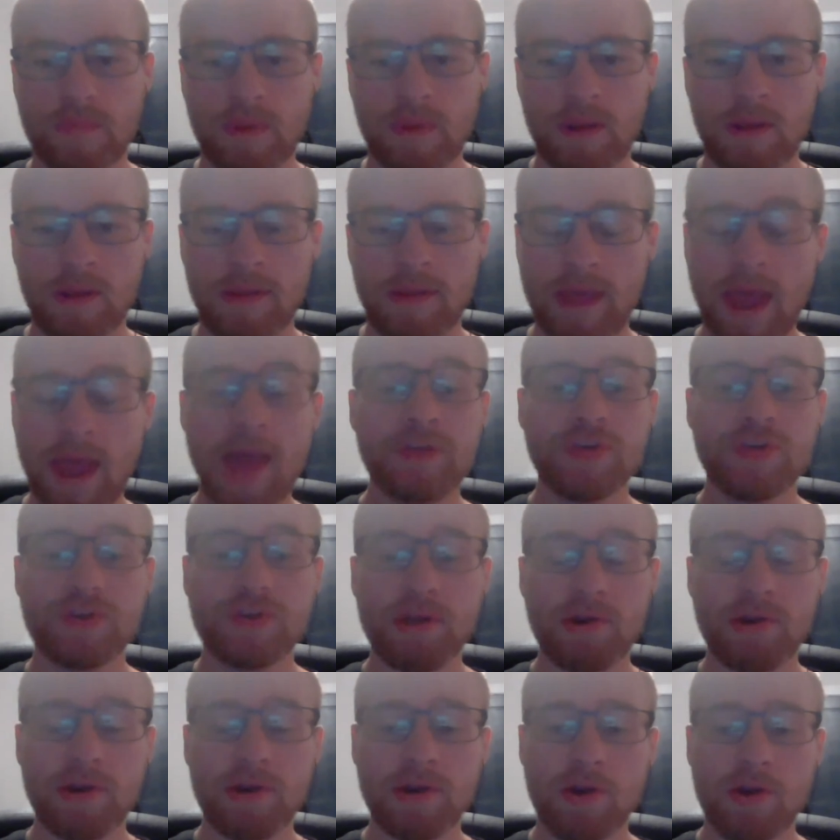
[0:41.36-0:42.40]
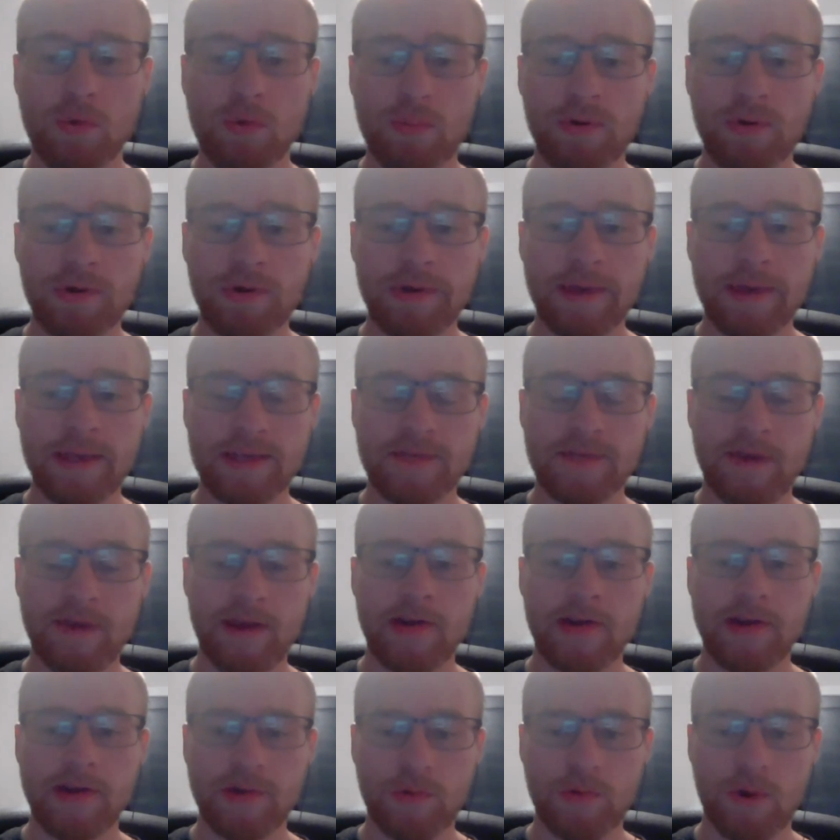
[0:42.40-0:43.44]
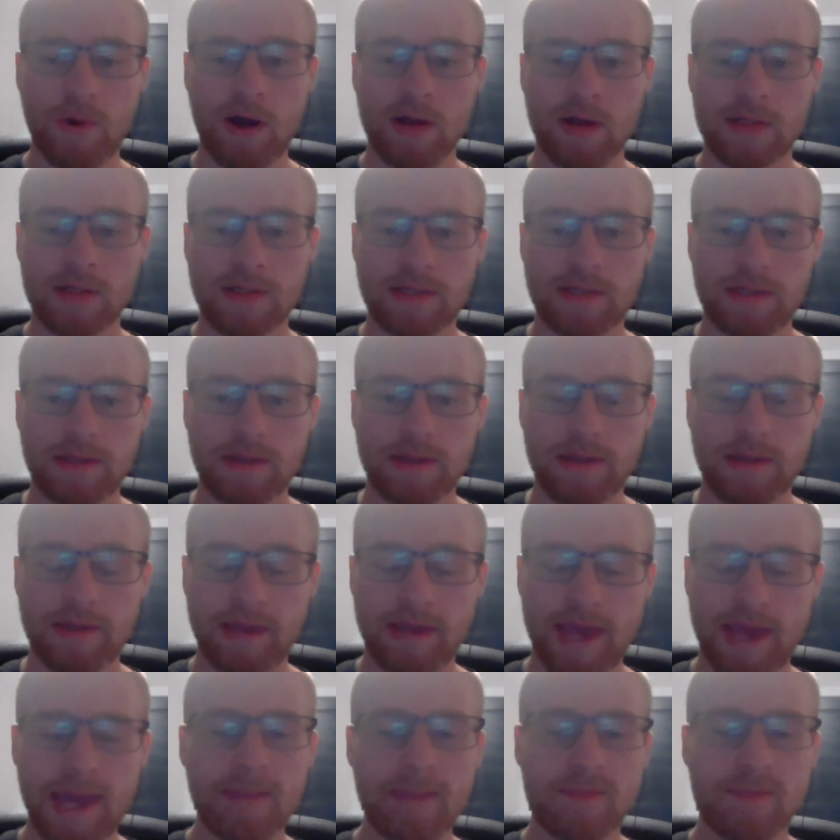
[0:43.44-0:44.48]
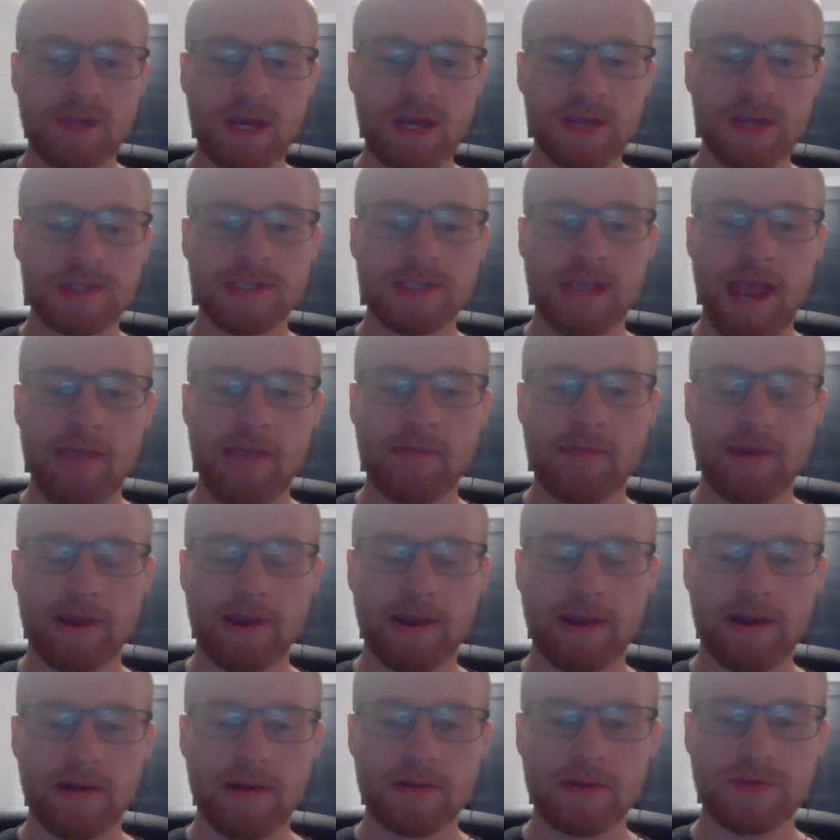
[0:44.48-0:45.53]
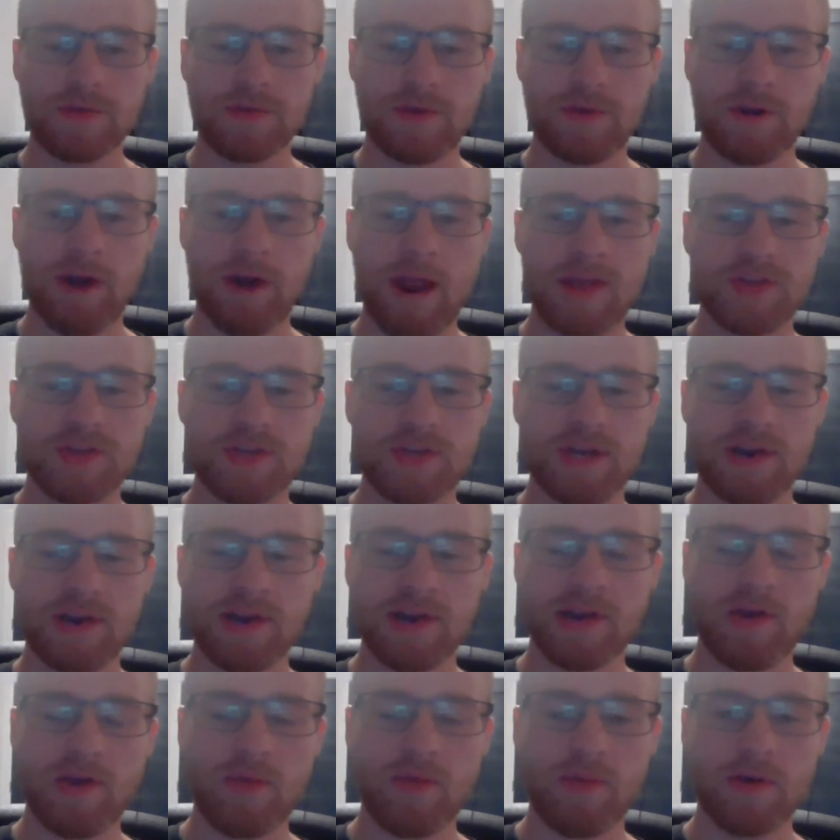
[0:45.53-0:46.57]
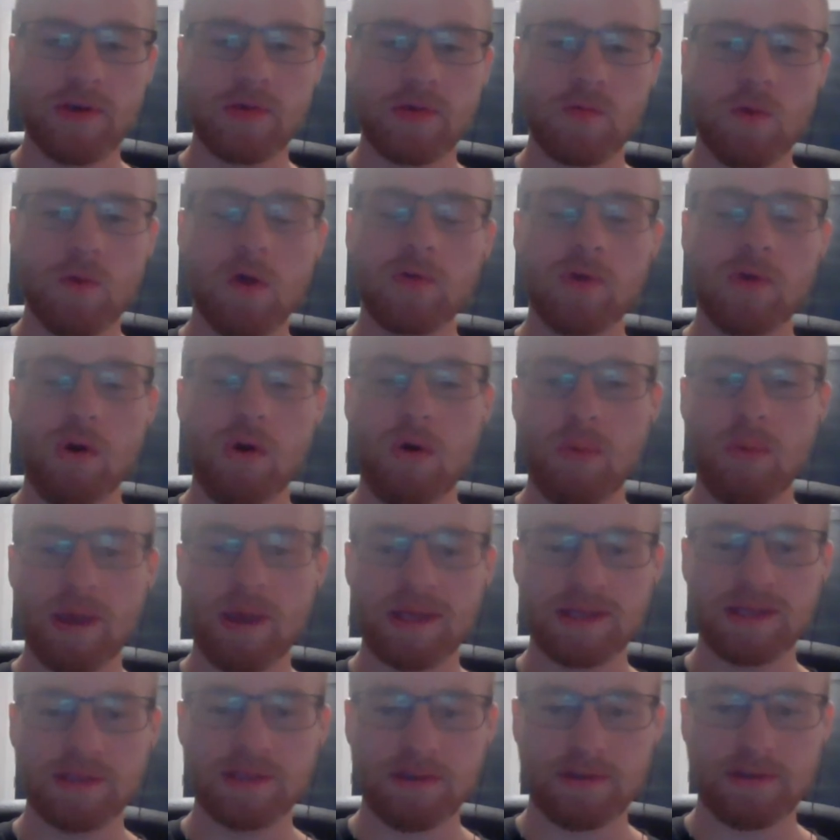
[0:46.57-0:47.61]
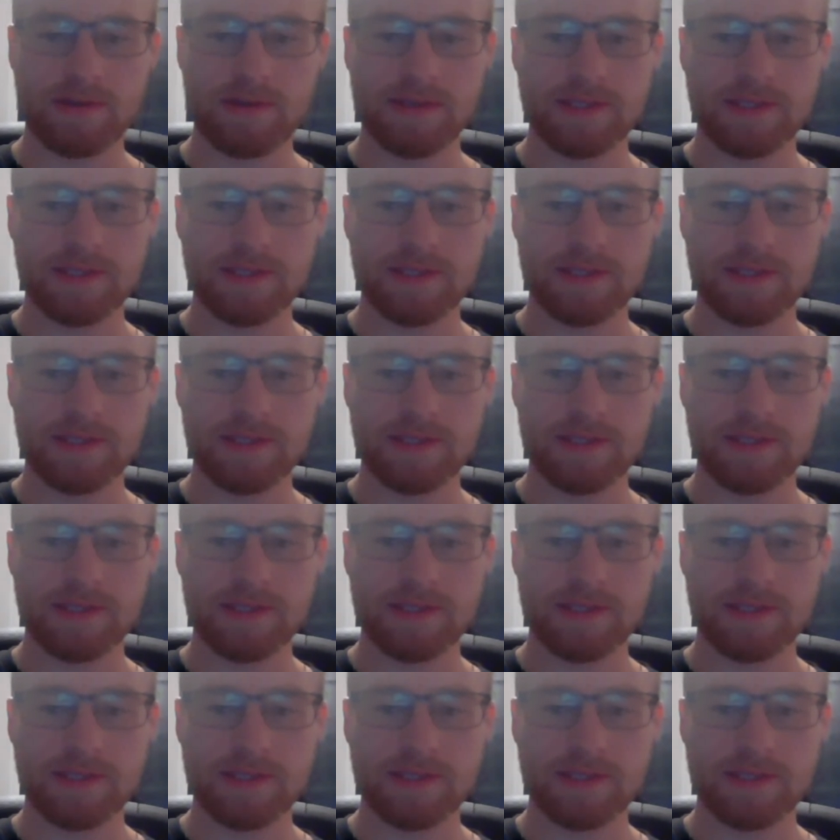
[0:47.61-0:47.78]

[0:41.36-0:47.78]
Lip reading: The engineering notebook is very nuanced. The game changes every year, so your engineering notebook won't always look the